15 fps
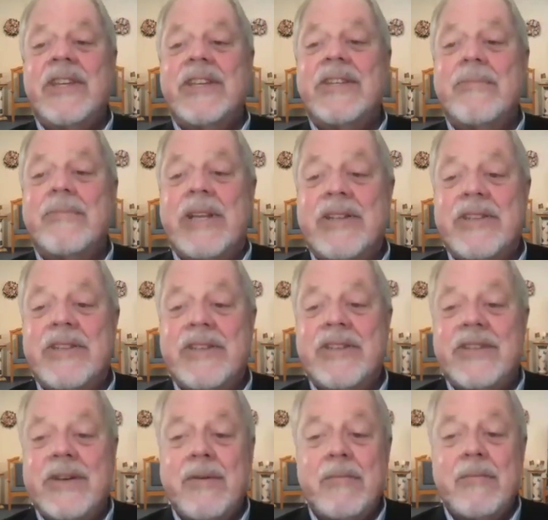as a
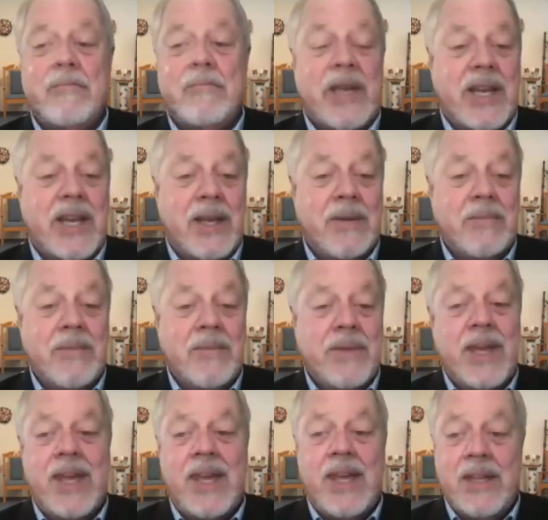minister, medium,
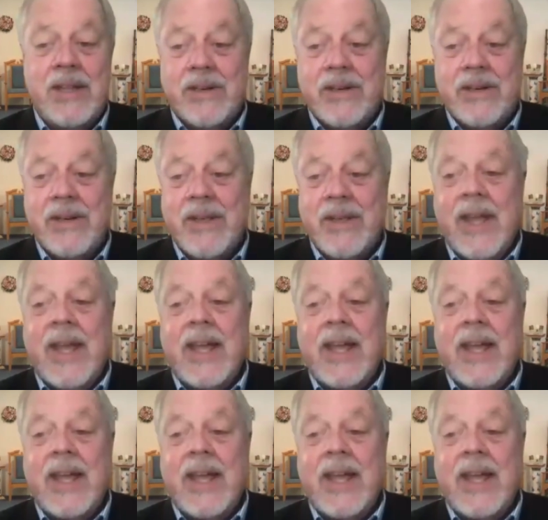healer,